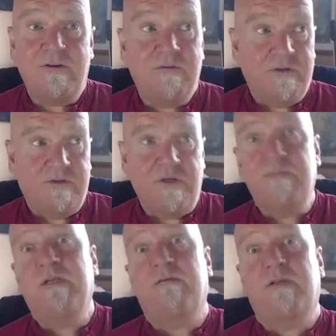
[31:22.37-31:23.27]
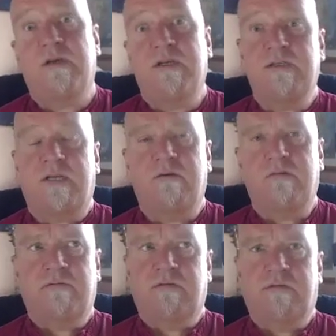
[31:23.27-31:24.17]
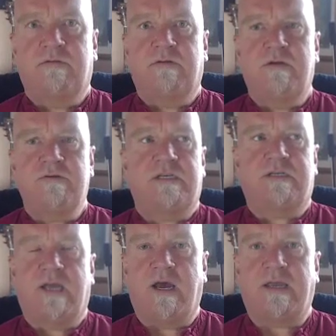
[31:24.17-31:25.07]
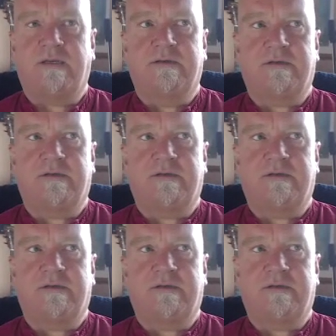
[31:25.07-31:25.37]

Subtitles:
who knew me 30 years ago, who's this guy?